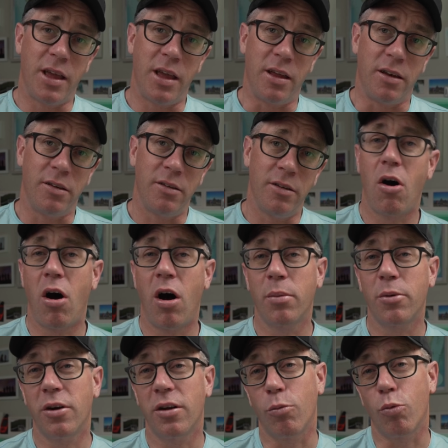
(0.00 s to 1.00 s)
end, I'm
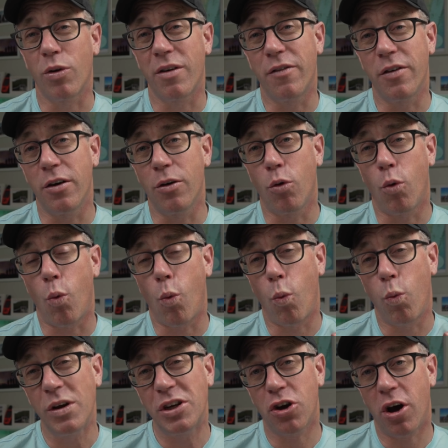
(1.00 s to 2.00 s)
going to reveal
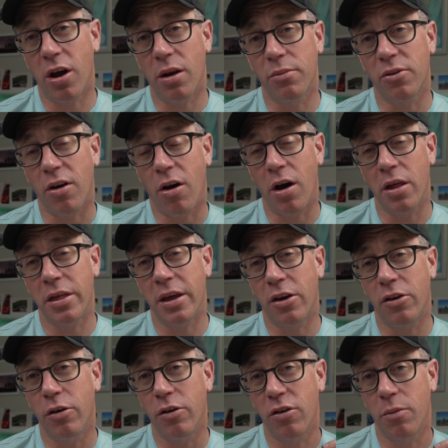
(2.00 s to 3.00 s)
which items I
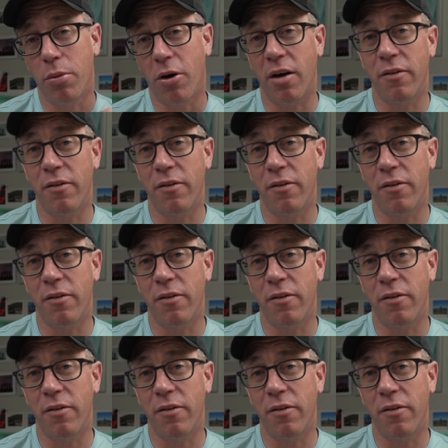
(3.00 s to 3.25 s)
think you should buy